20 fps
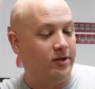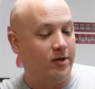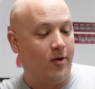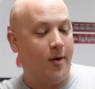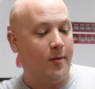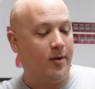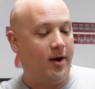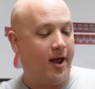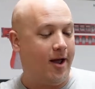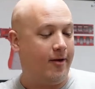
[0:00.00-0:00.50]
So
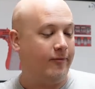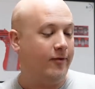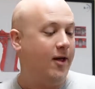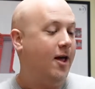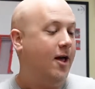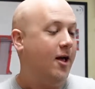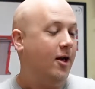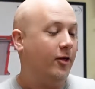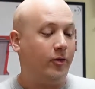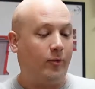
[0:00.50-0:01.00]
I would have
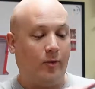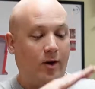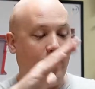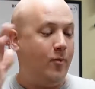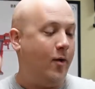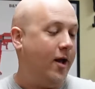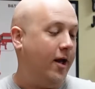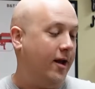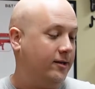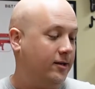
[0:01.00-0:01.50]
three
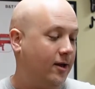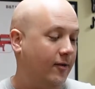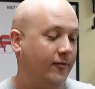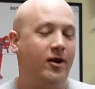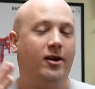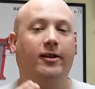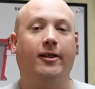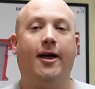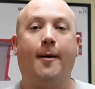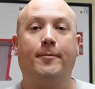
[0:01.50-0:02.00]
ways of
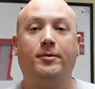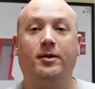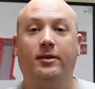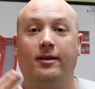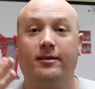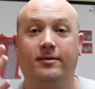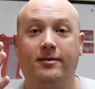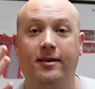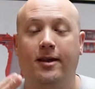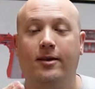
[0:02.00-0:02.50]
collapsing
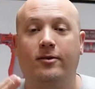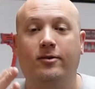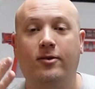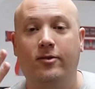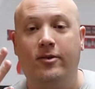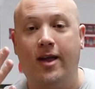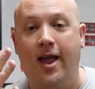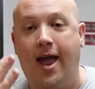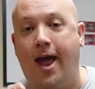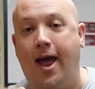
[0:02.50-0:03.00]
this
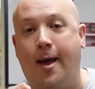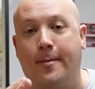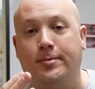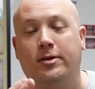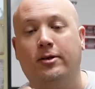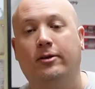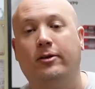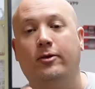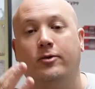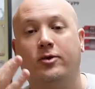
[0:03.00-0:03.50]
into the
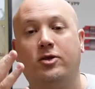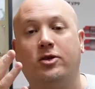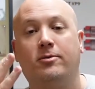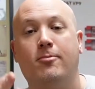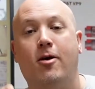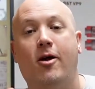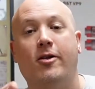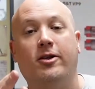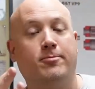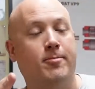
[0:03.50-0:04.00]
absolute
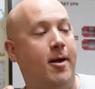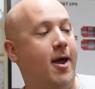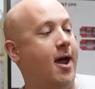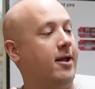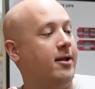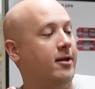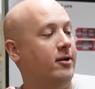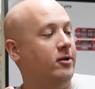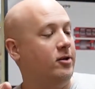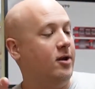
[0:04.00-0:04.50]
smallest
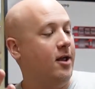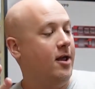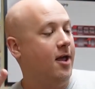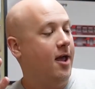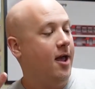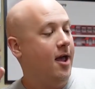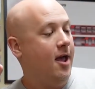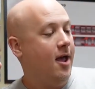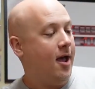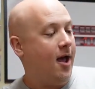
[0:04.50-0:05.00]
package
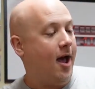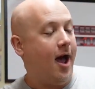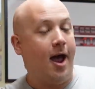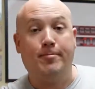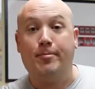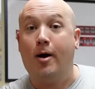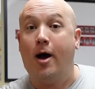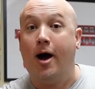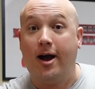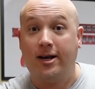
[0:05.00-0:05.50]
I
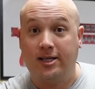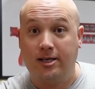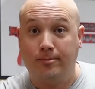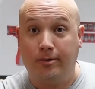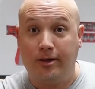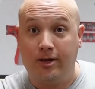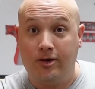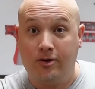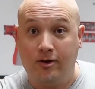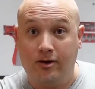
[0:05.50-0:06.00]

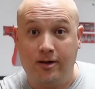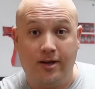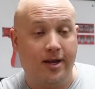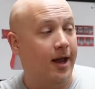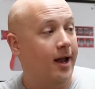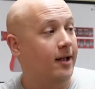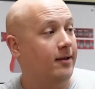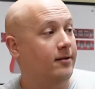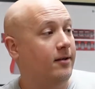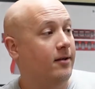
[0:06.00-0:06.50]
possibly could
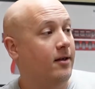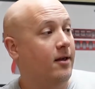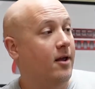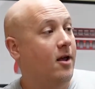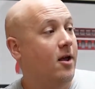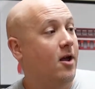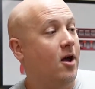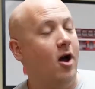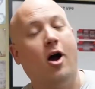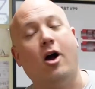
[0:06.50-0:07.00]
get.
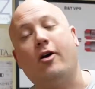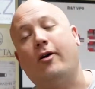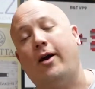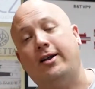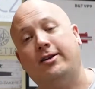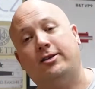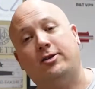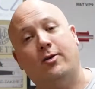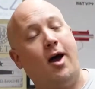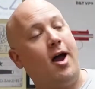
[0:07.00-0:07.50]
All
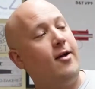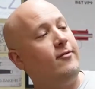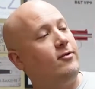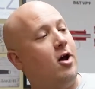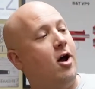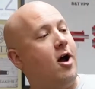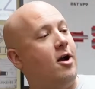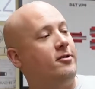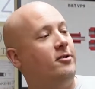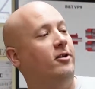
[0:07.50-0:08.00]
right, so I've
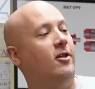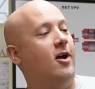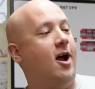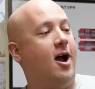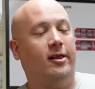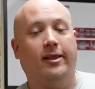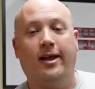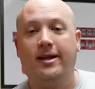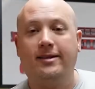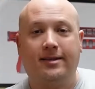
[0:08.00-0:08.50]
talked a
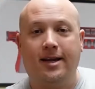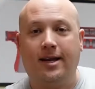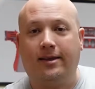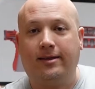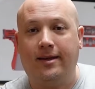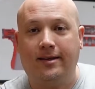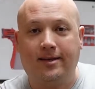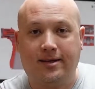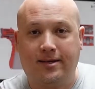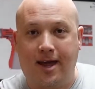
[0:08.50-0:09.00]
lot. Let's get
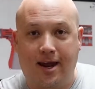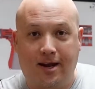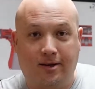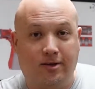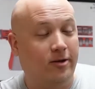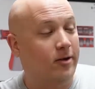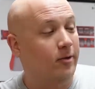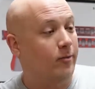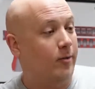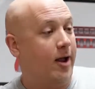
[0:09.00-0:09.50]
this thing
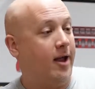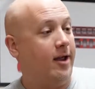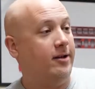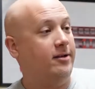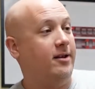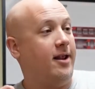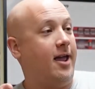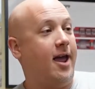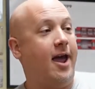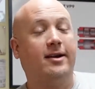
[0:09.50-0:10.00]
to the
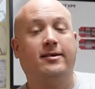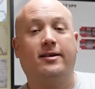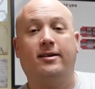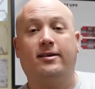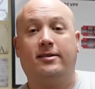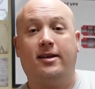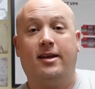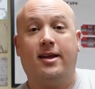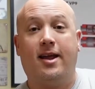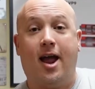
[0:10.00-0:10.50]
range and actually
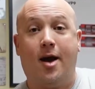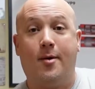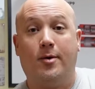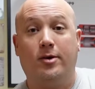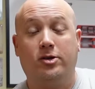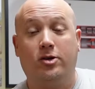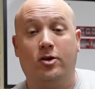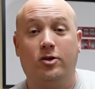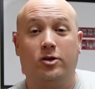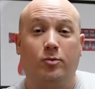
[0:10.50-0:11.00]
see how
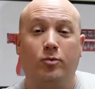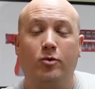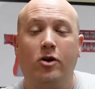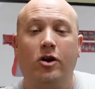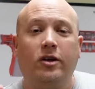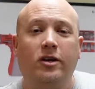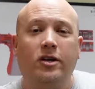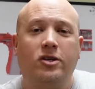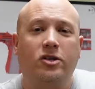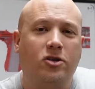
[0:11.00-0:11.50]
it shoots.
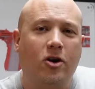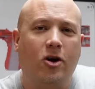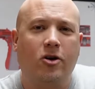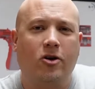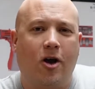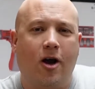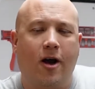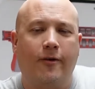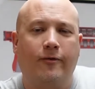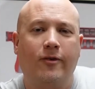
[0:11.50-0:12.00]
We're gonna start
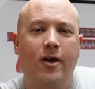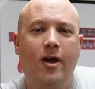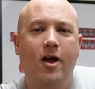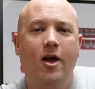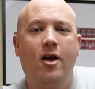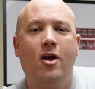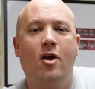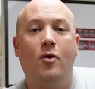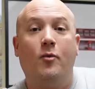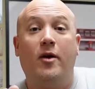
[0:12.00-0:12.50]

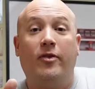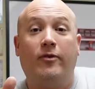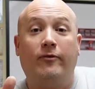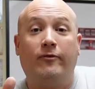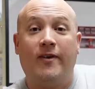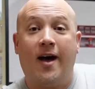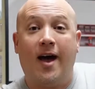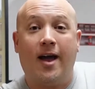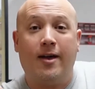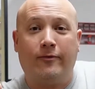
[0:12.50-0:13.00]
off with
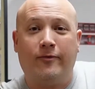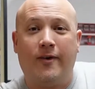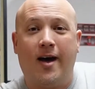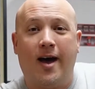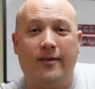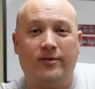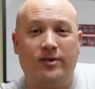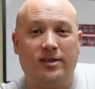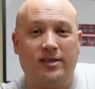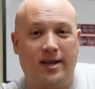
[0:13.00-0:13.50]

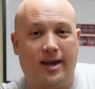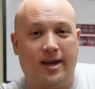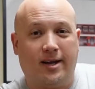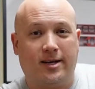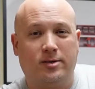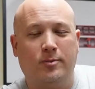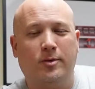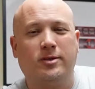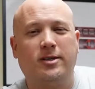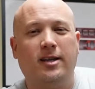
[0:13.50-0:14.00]

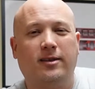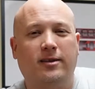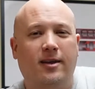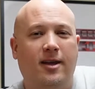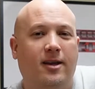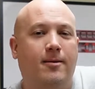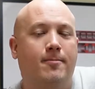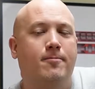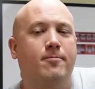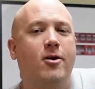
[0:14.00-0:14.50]
5.56, which I
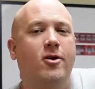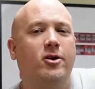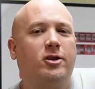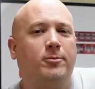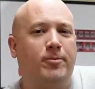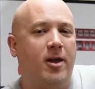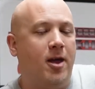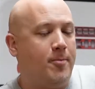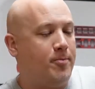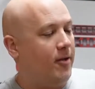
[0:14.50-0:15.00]
think
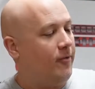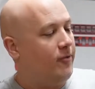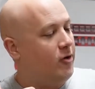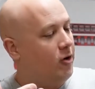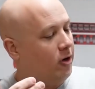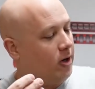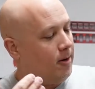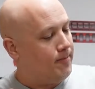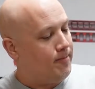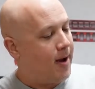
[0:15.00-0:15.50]
most people, if
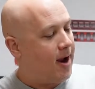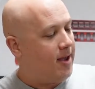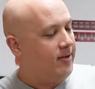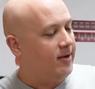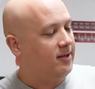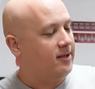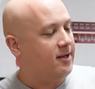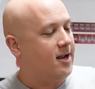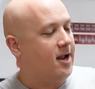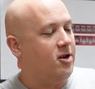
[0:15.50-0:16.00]
you're gonna buy
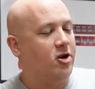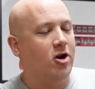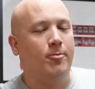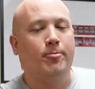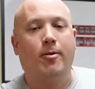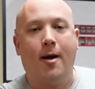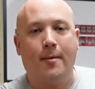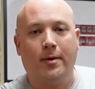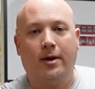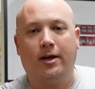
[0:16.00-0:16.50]
this gun, you're
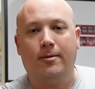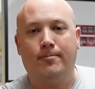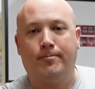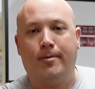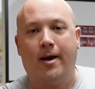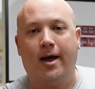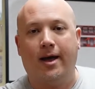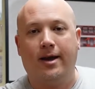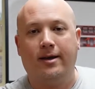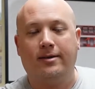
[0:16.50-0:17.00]
probably gonna
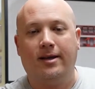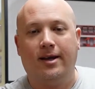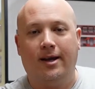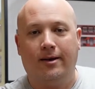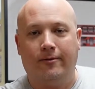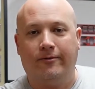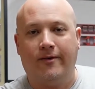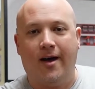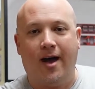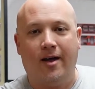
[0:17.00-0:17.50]
buy it
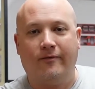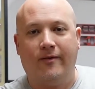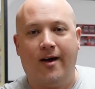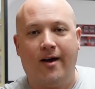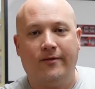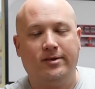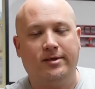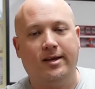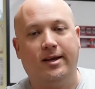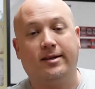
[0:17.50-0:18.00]
in
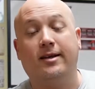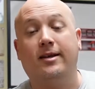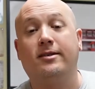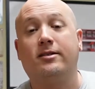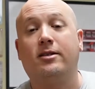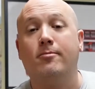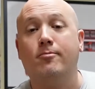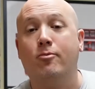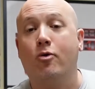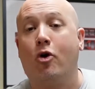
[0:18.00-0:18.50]
5.56. It's
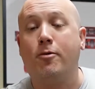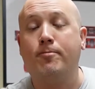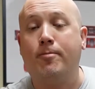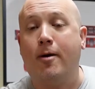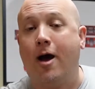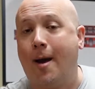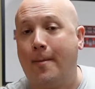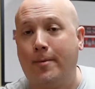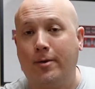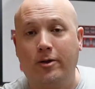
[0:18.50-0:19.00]
the more
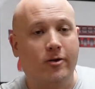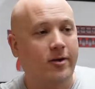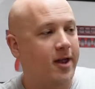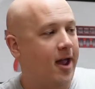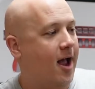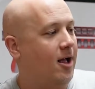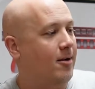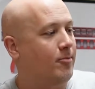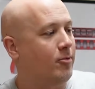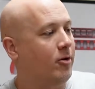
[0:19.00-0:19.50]
popular
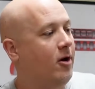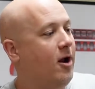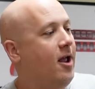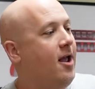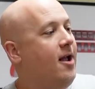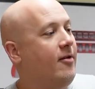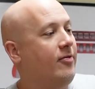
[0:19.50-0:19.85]
caliber.